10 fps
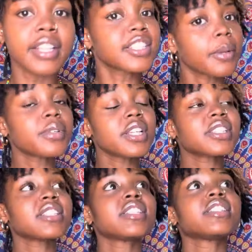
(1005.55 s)
In some
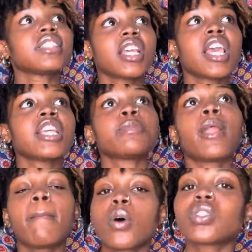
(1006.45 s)
instances, it's the case, but
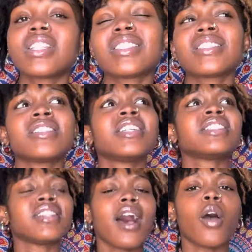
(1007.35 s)
in most instances, it's
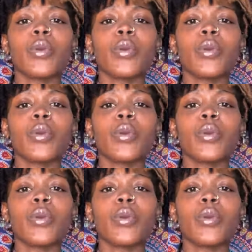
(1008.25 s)
not.